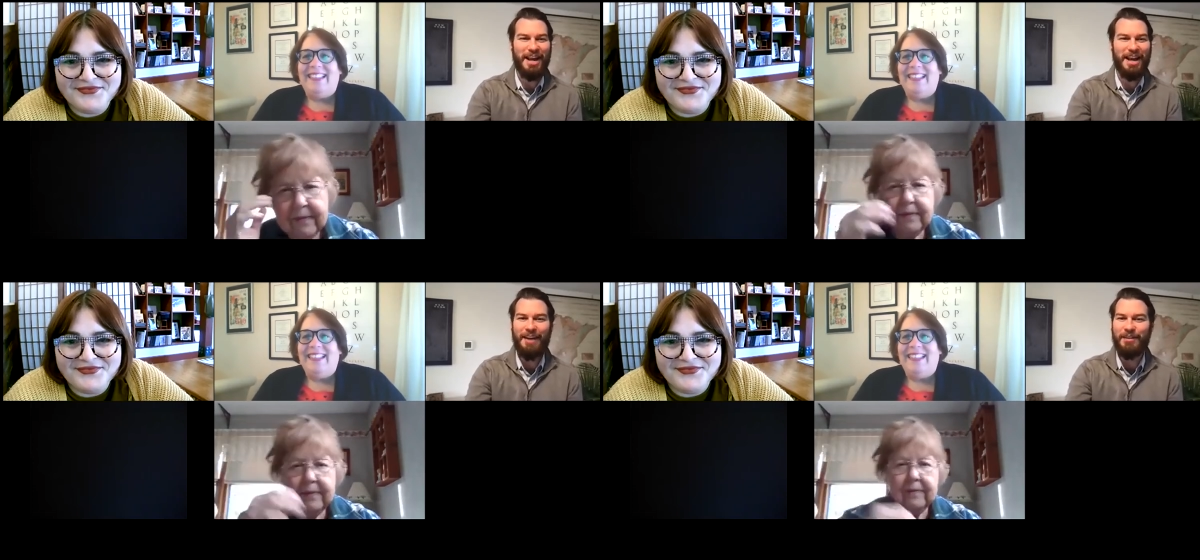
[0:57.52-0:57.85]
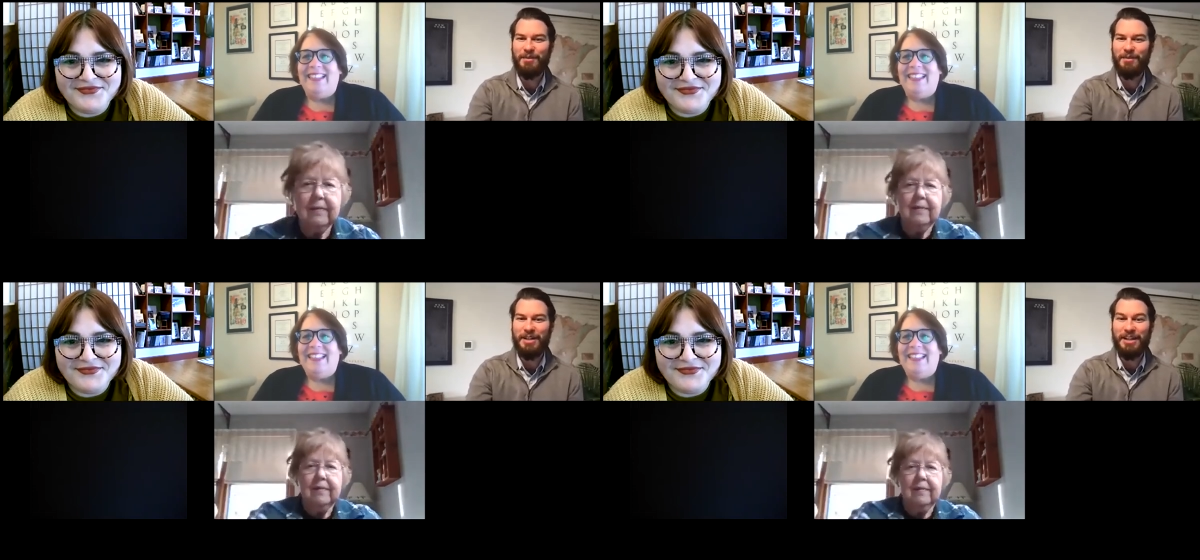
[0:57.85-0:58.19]

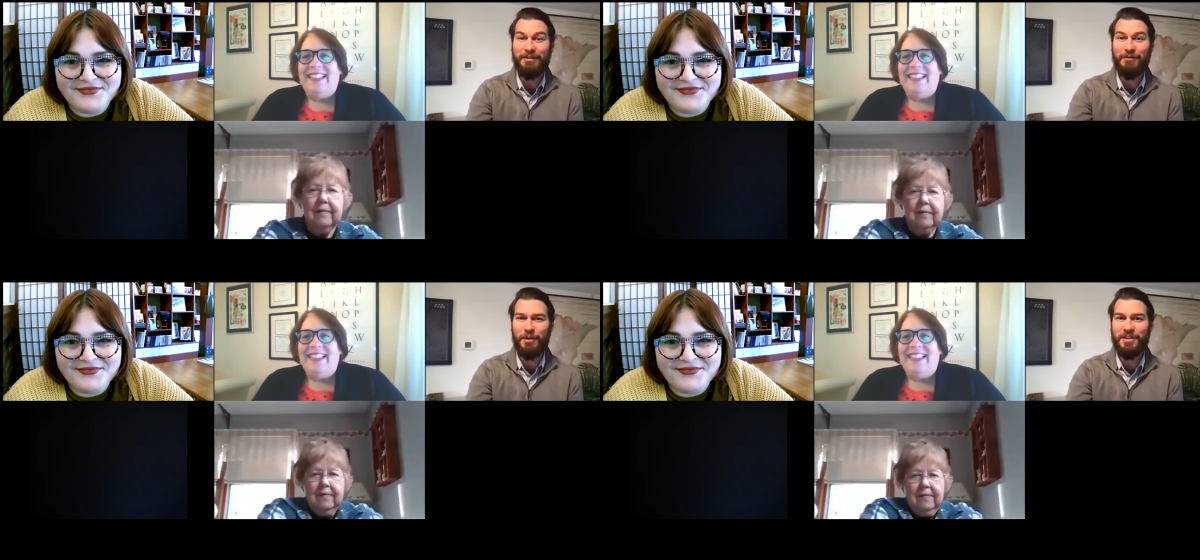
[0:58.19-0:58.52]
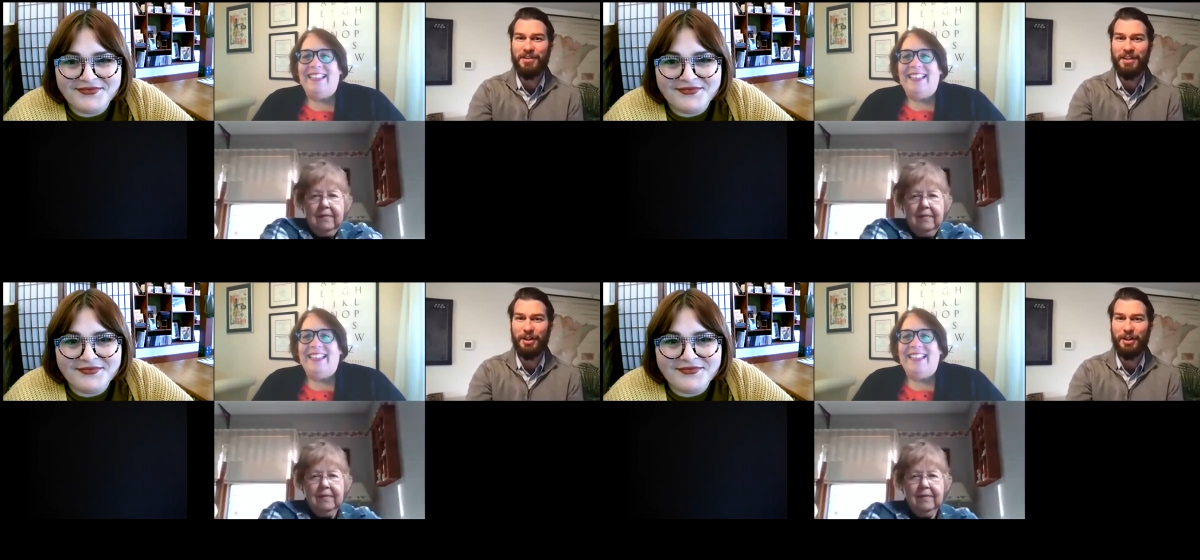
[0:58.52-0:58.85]
Speaker 1: having me. Can
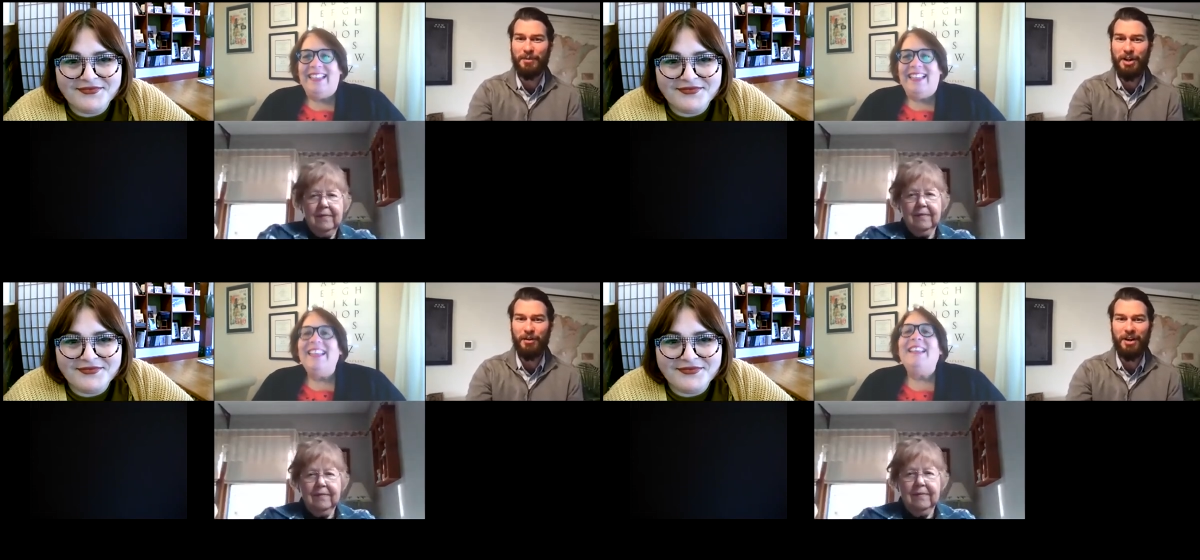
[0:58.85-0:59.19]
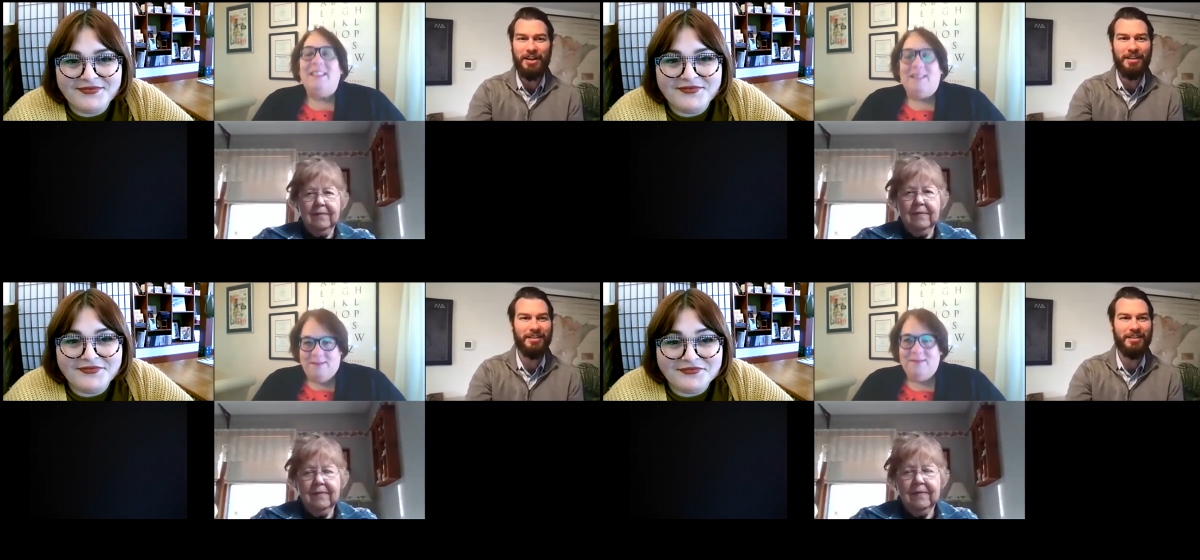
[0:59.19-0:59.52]
folks hear me all
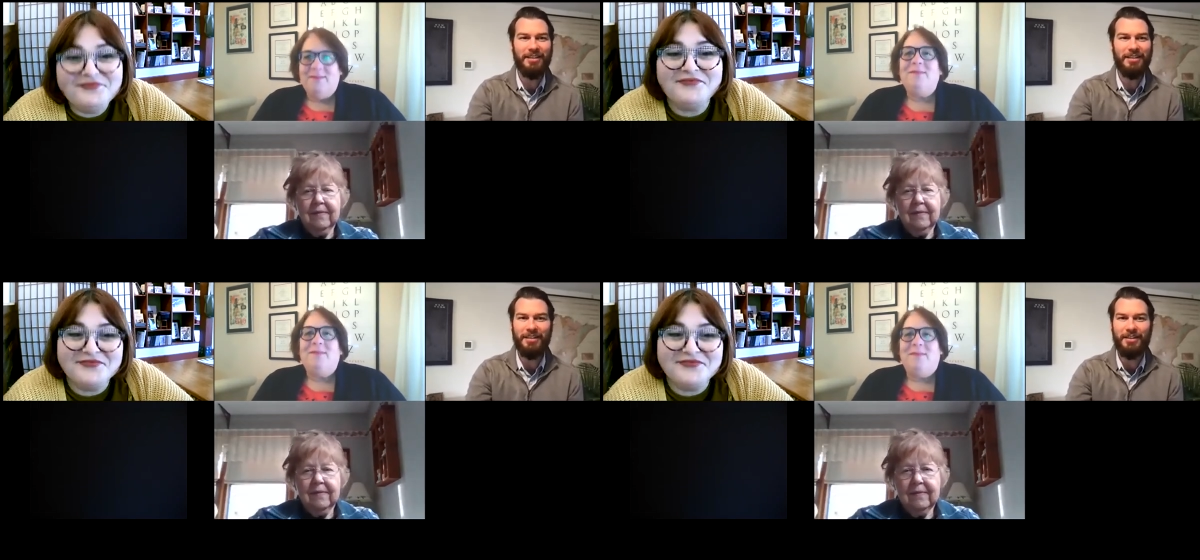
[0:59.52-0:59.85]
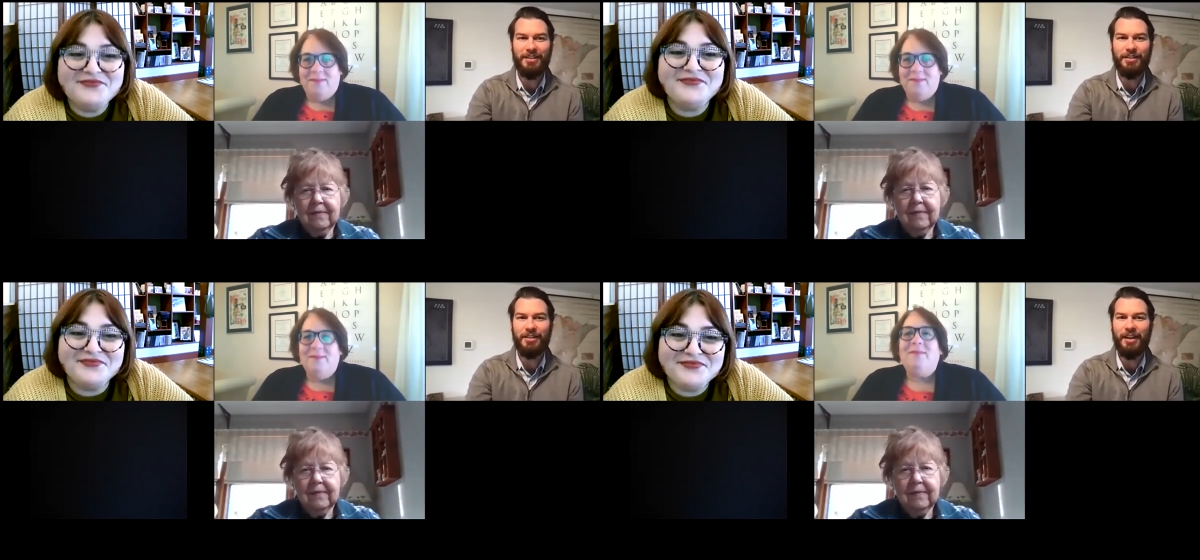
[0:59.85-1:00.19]
right?
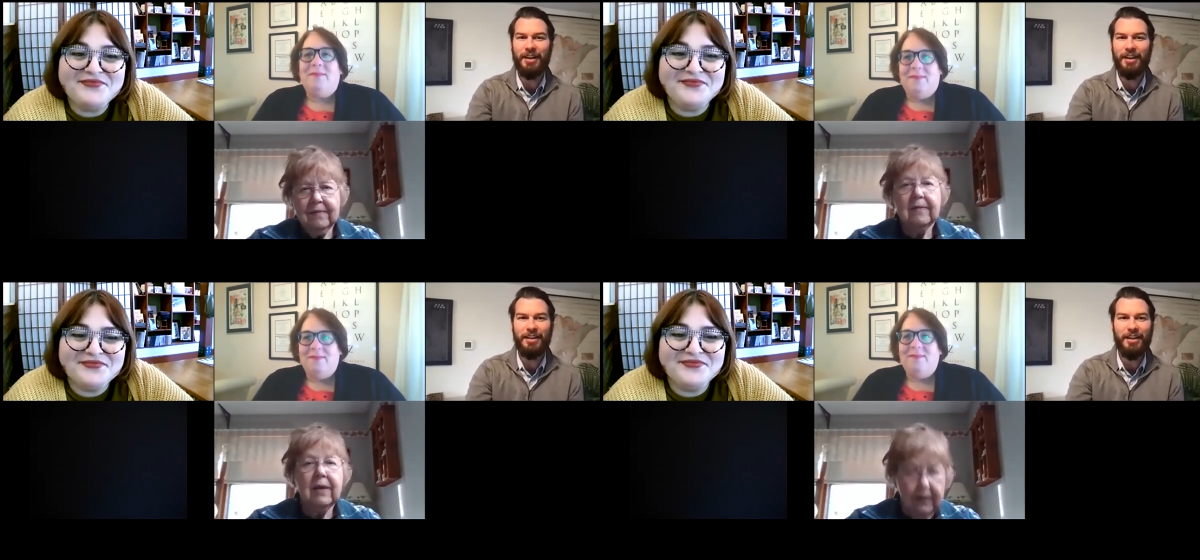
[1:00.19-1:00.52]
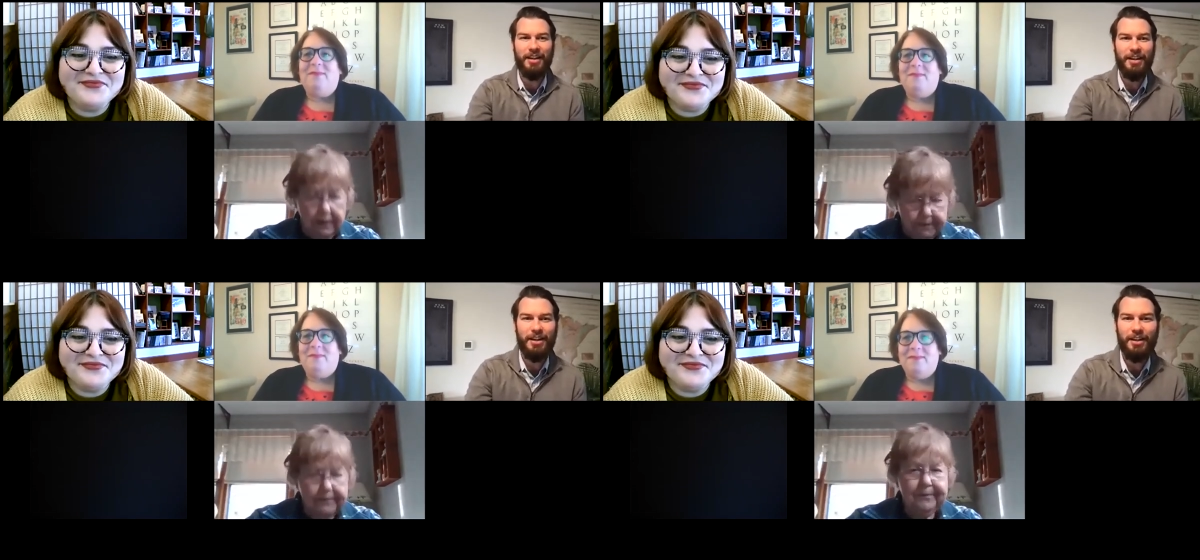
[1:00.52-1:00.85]
Okay,
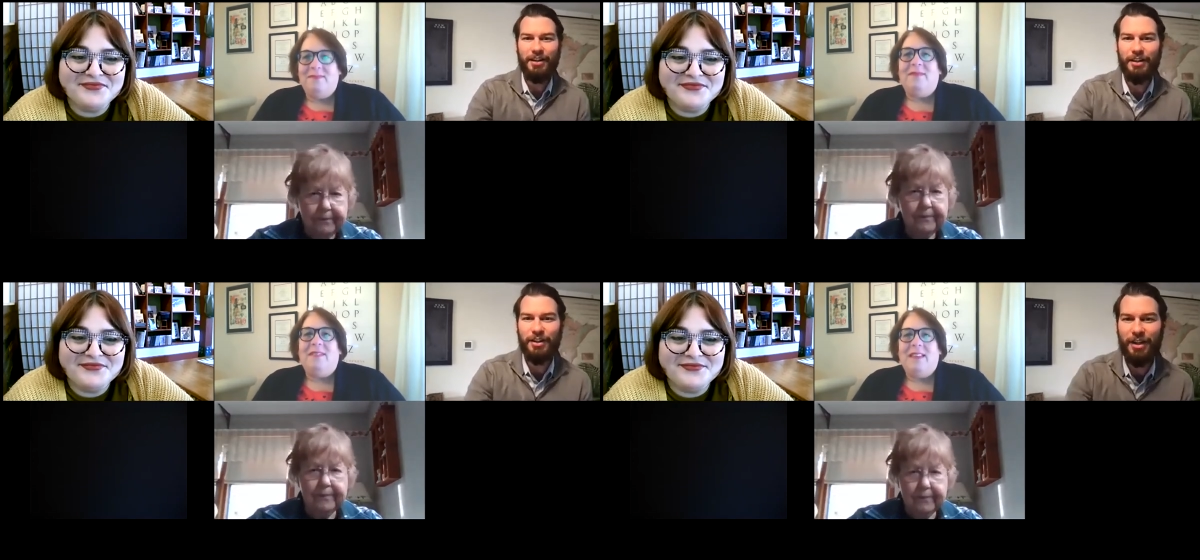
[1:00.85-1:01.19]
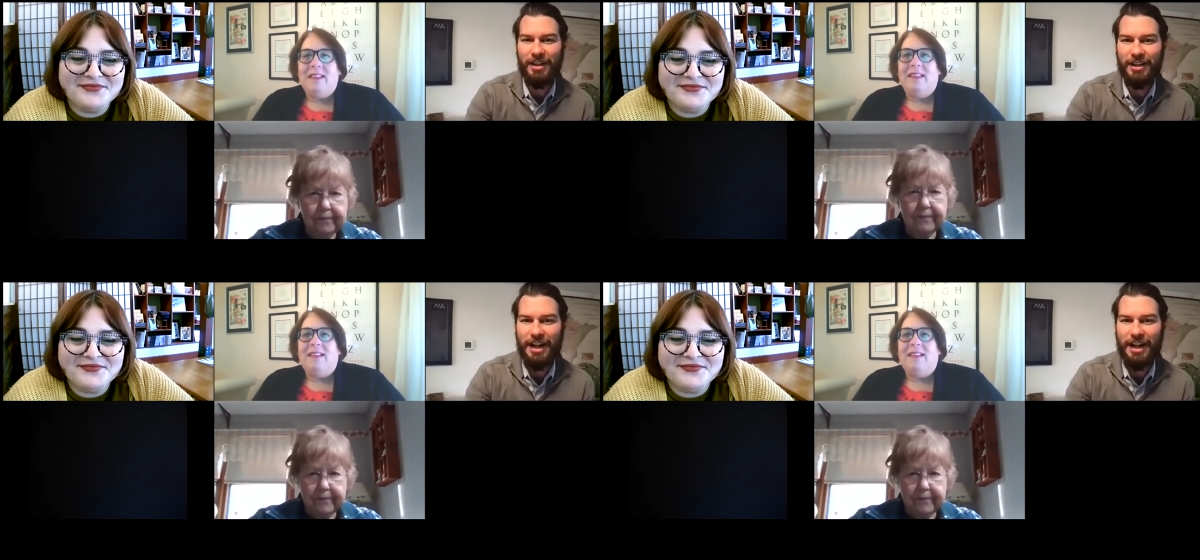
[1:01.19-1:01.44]
good.